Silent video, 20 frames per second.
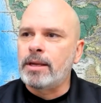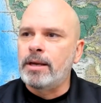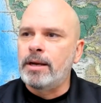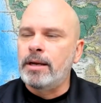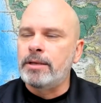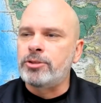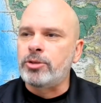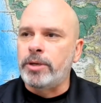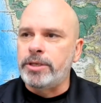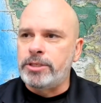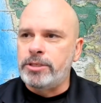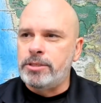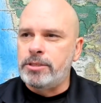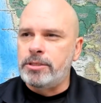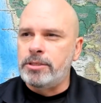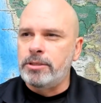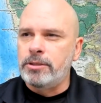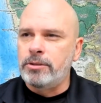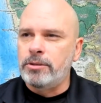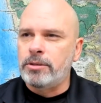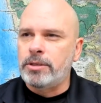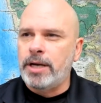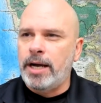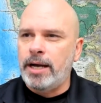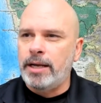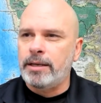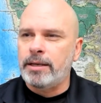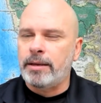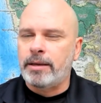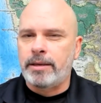so I do
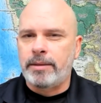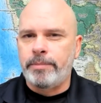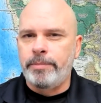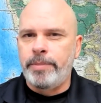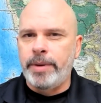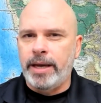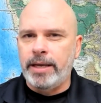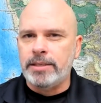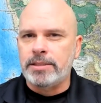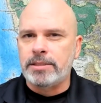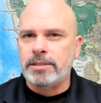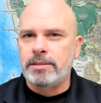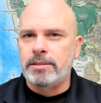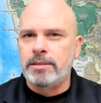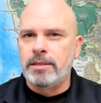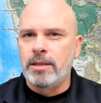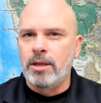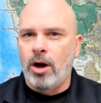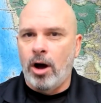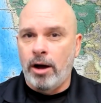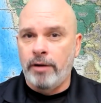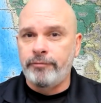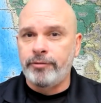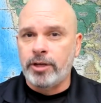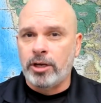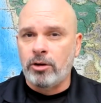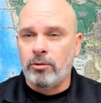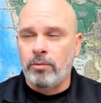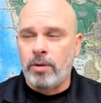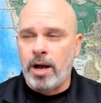kind of base off the
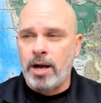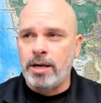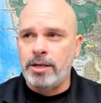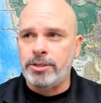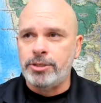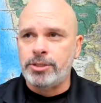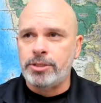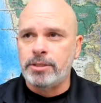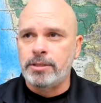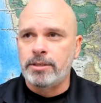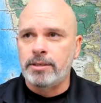garage